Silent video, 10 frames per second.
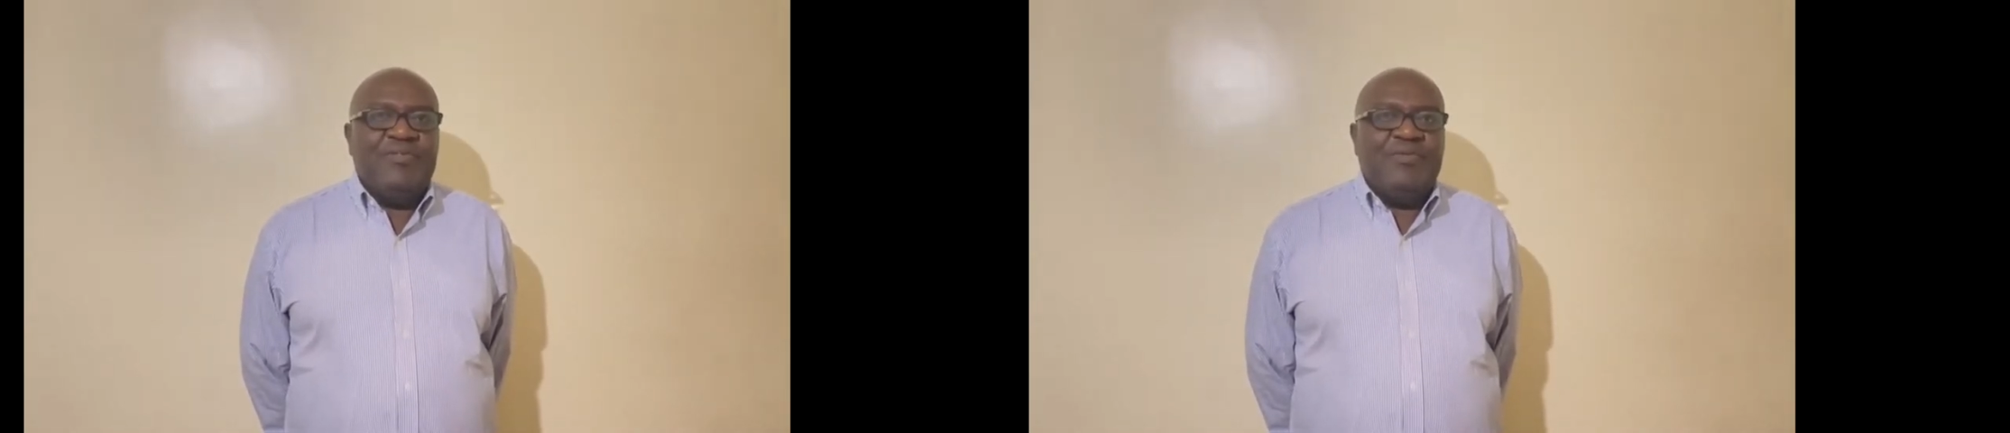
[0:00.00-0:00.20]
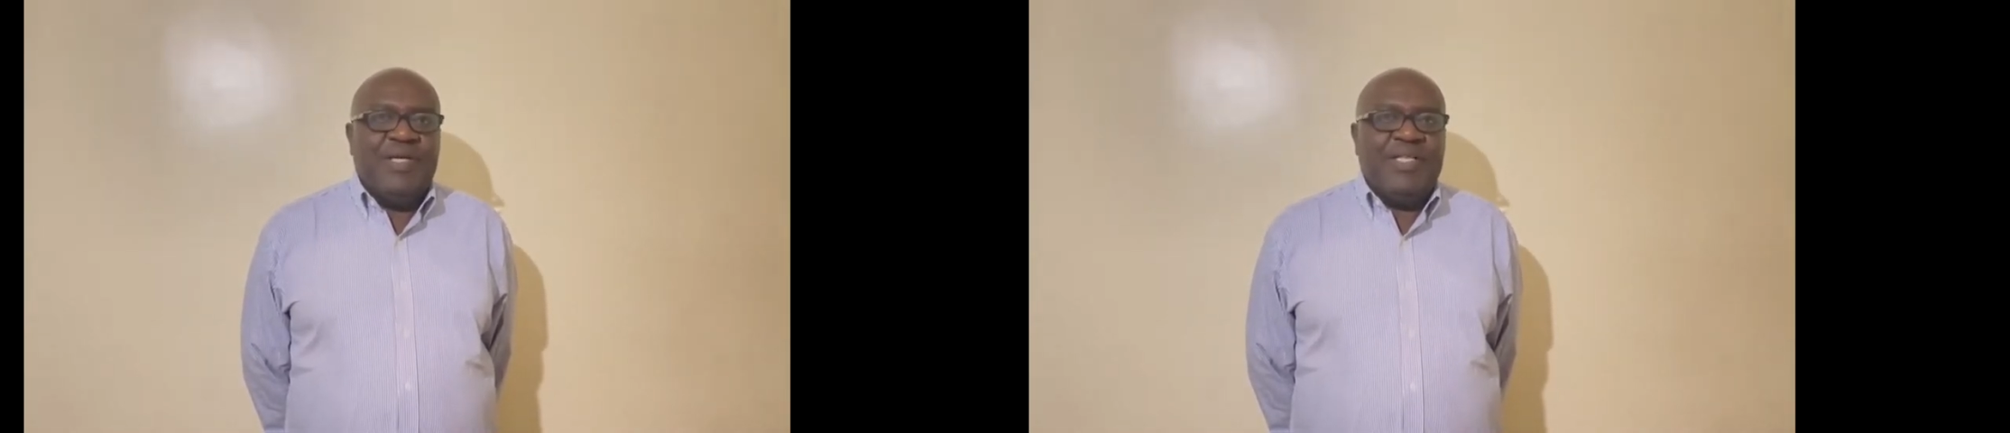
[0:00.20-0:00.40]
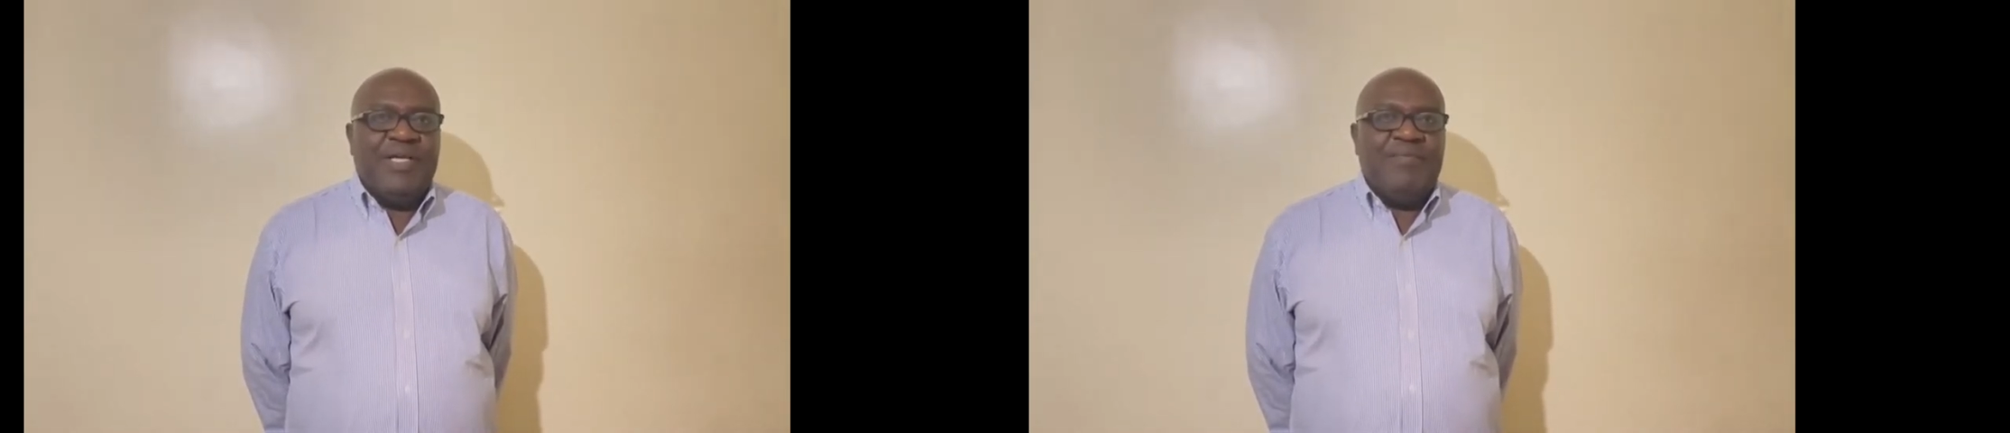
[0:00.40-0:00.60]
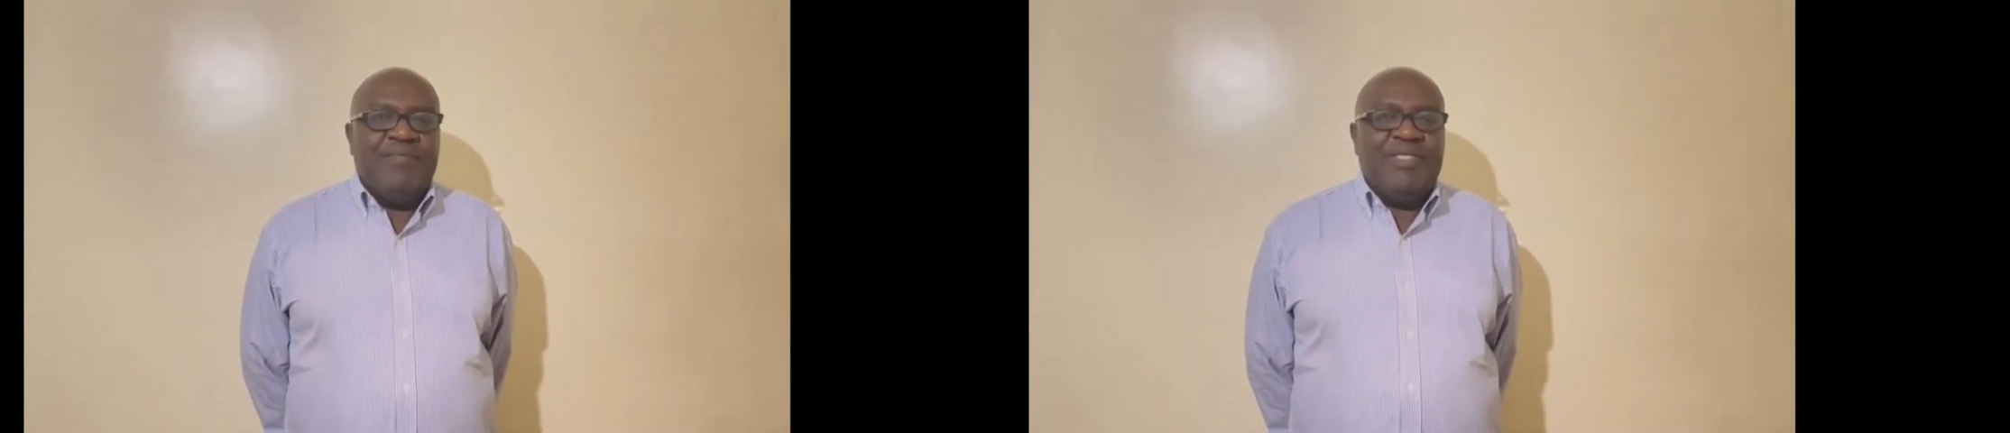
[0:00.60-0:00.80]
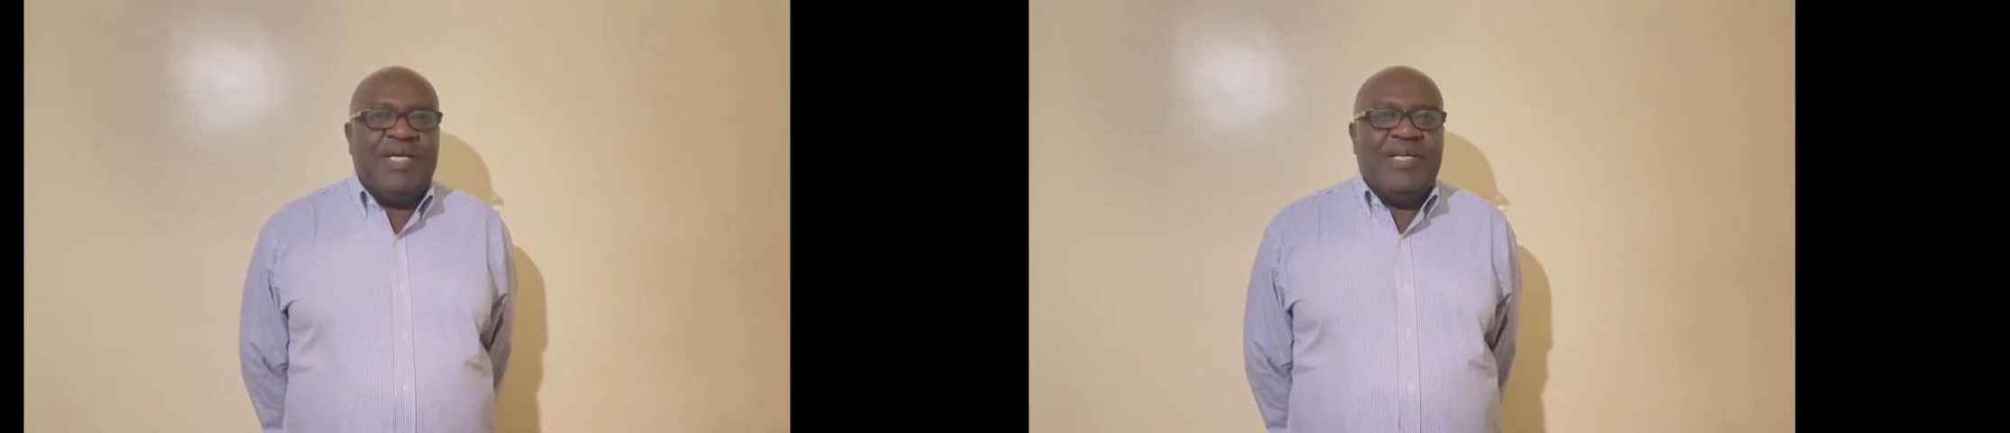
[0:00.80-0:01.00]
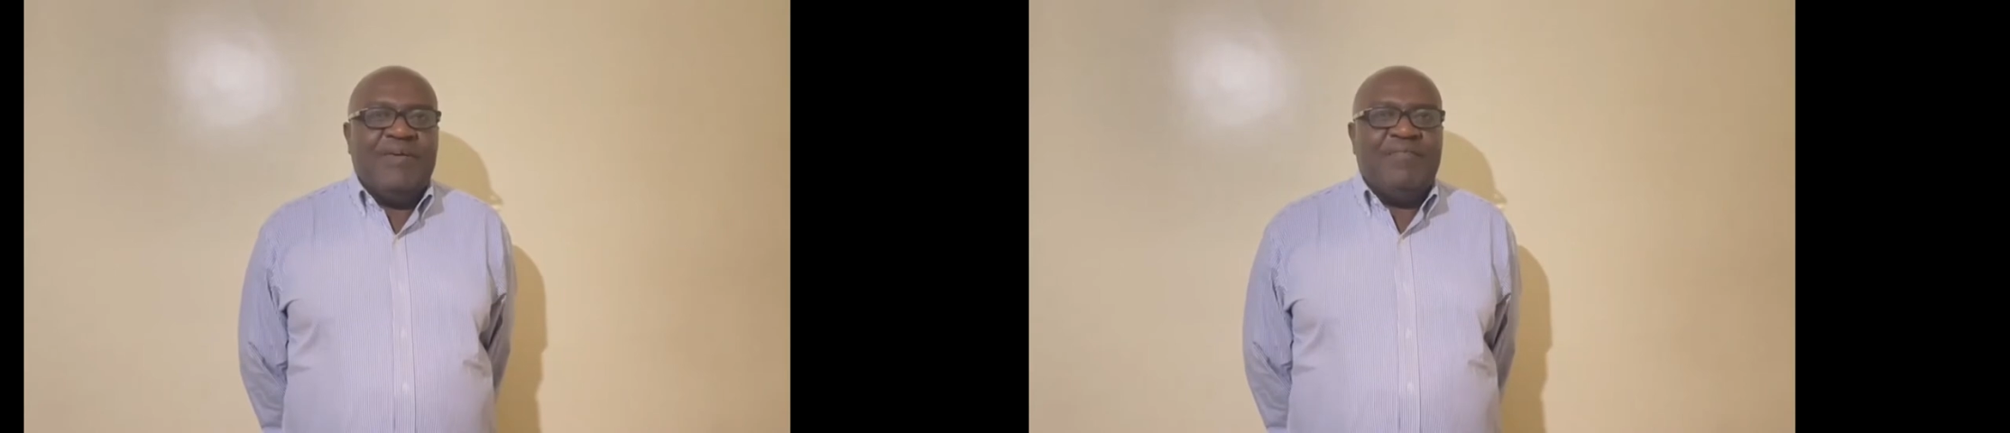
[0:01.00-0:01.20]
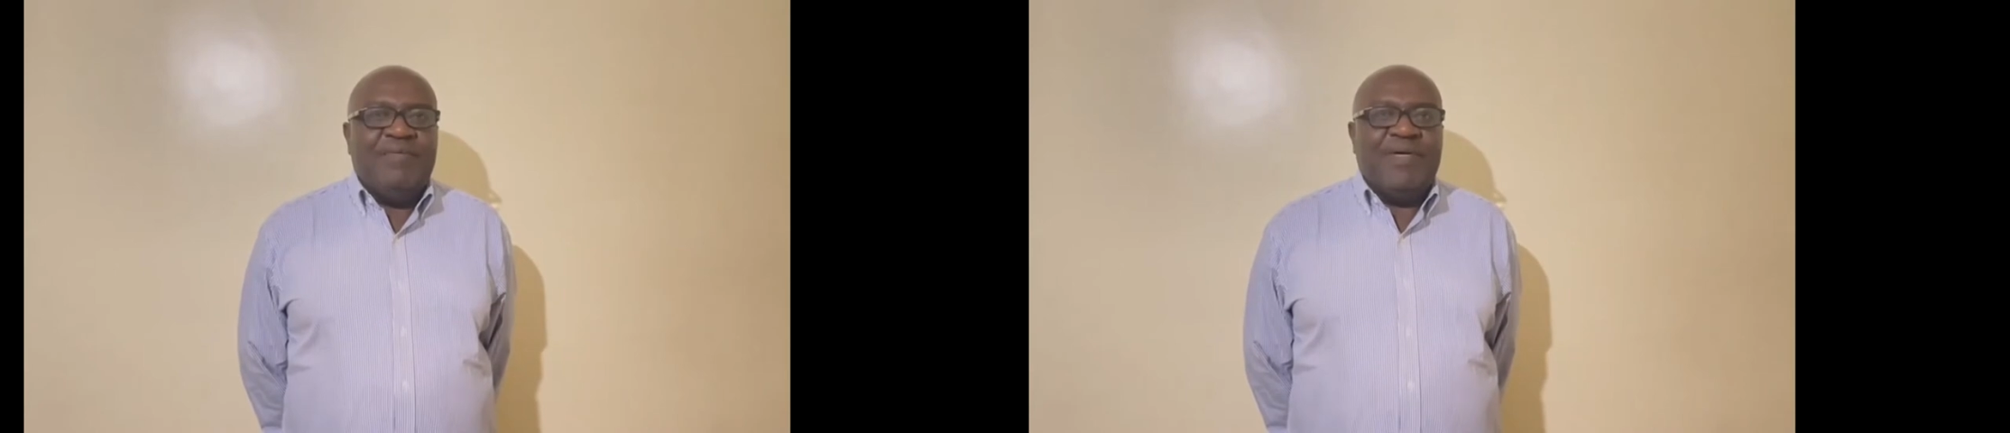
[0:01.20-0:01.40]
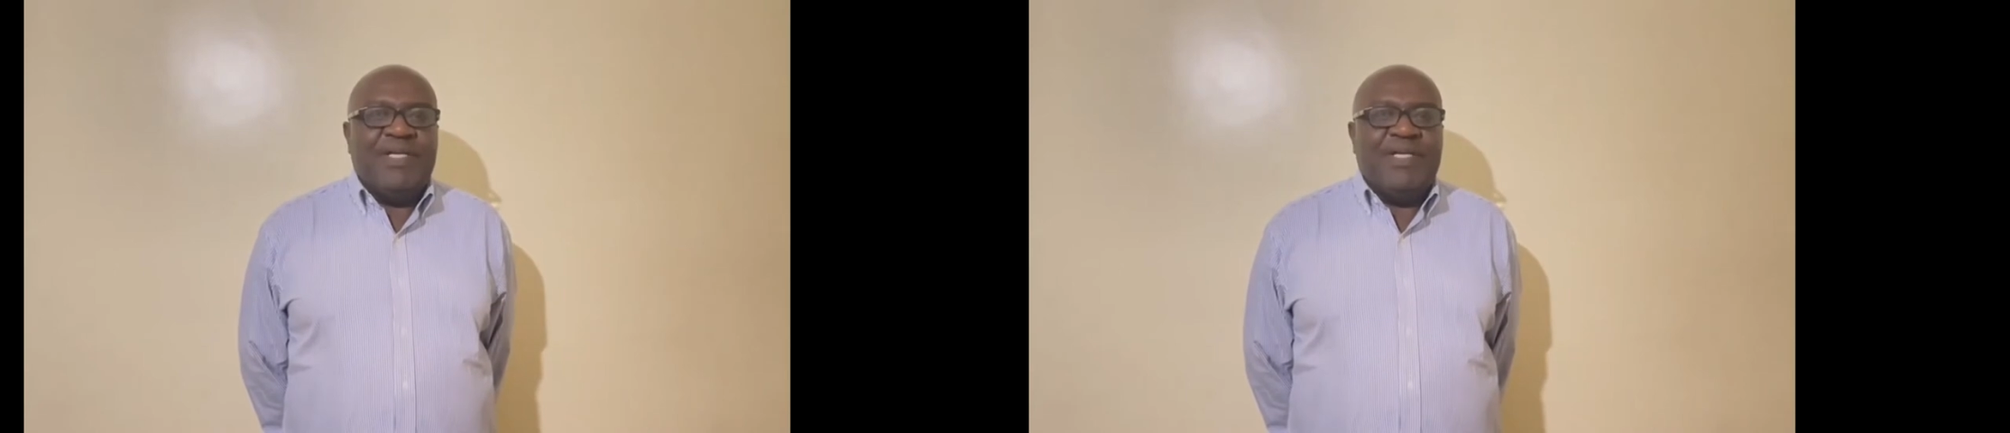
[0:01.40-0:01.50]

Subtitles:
to welcome each and every